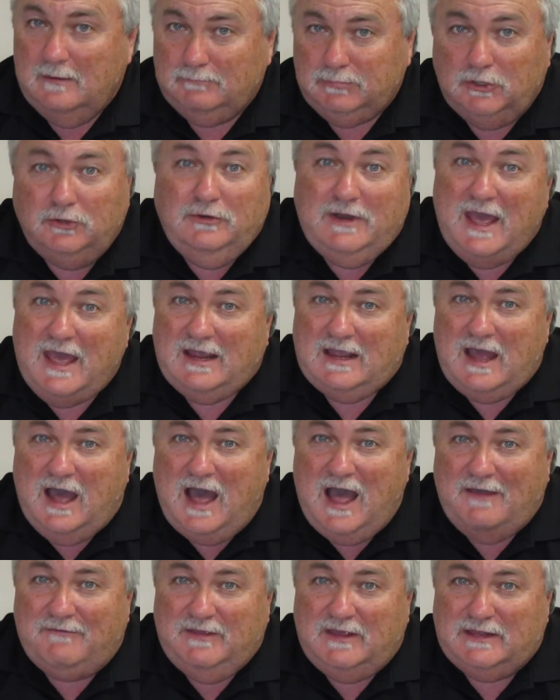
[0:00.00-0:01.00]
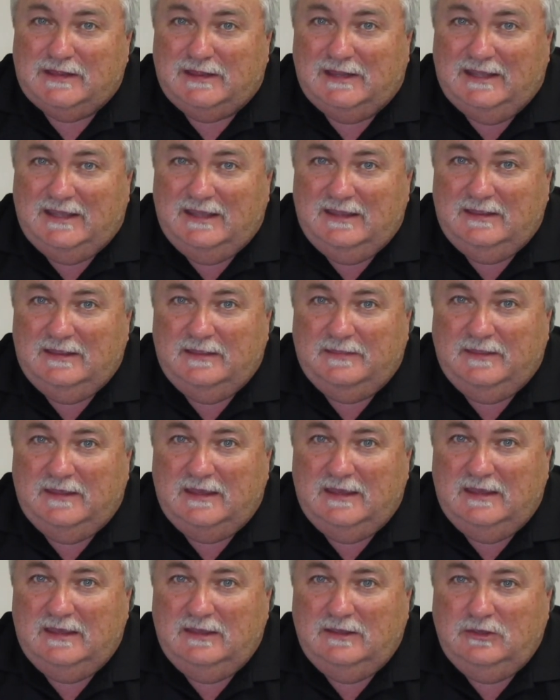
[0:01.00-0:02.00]
Blue deck, obviously, the
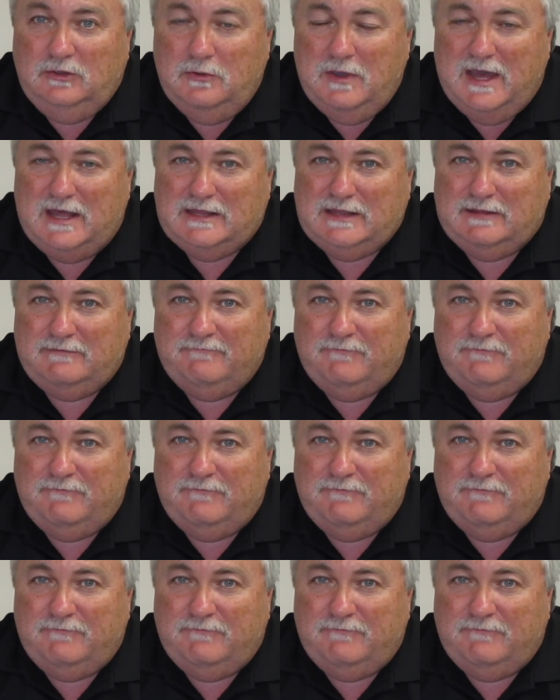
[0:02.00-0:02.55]
U.S.